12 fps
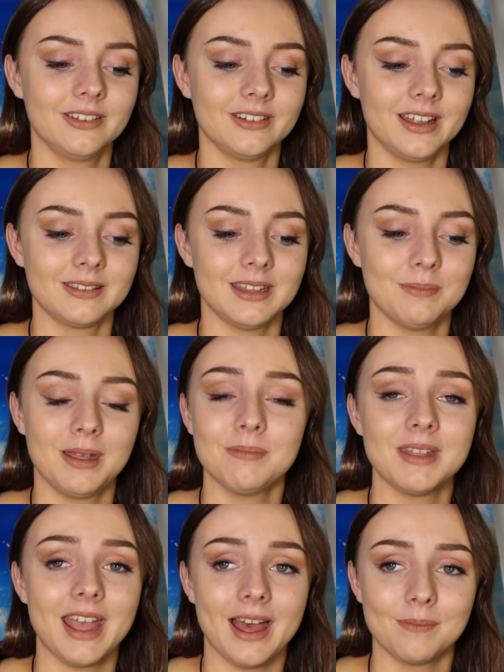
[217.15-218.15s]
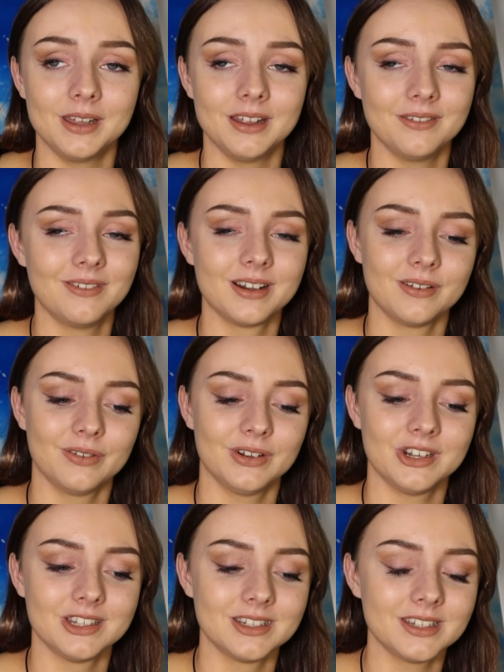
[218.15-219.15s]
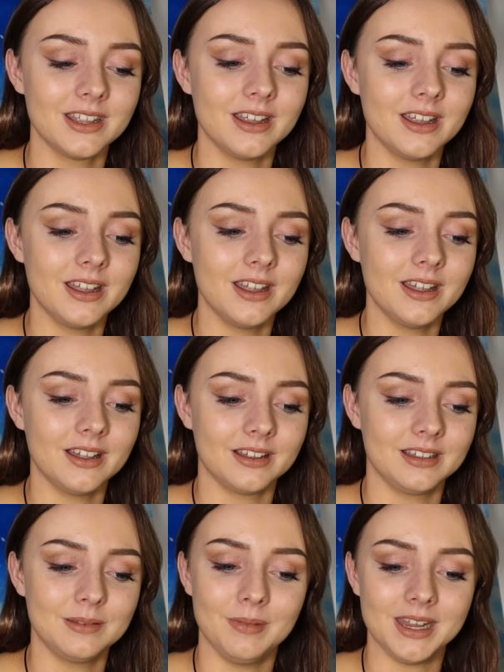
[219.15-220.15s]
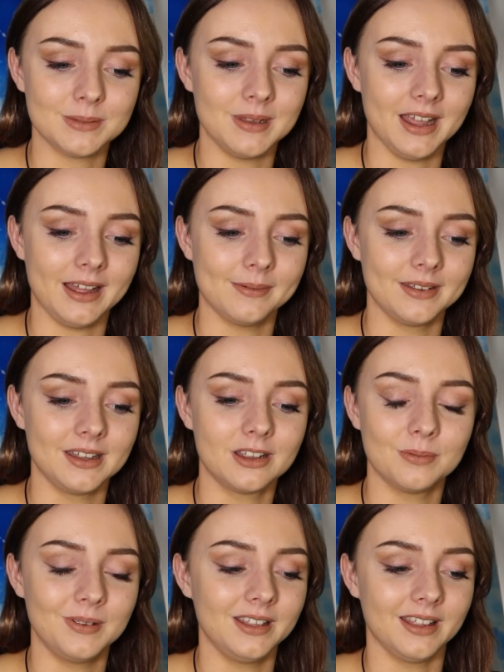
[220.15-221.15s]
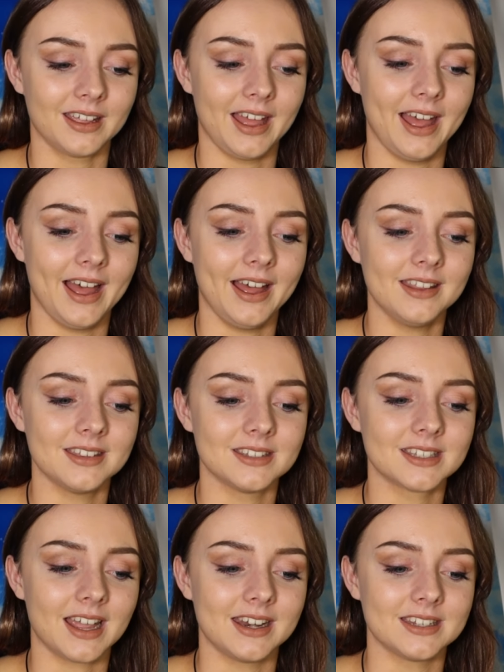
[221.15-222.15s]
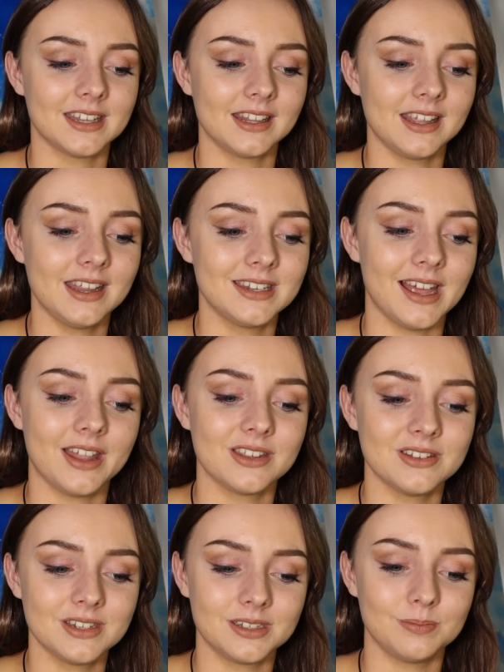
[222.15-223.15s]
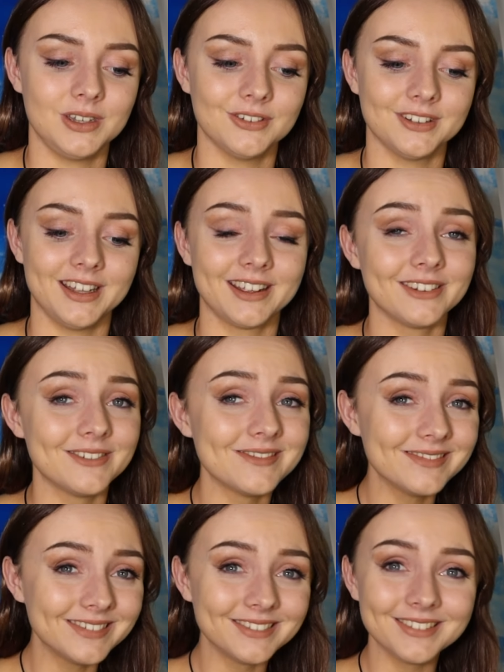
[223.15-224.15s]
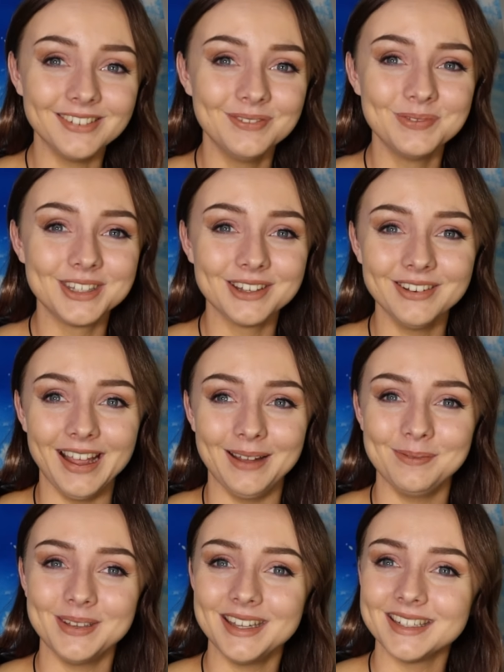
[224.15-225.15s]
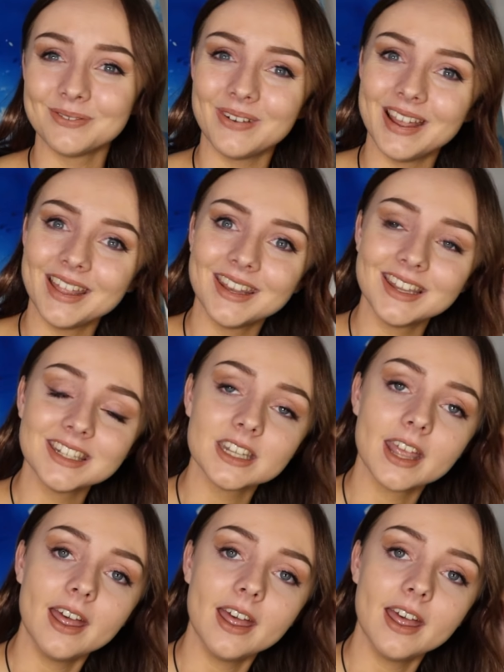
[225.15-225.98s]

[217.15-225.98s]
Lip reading: You're like, they make me happy. Whatever it is, it makes me happy. It could be like a hat that's kind of silly to others, but you're like, oh, I'm so happy to wear this.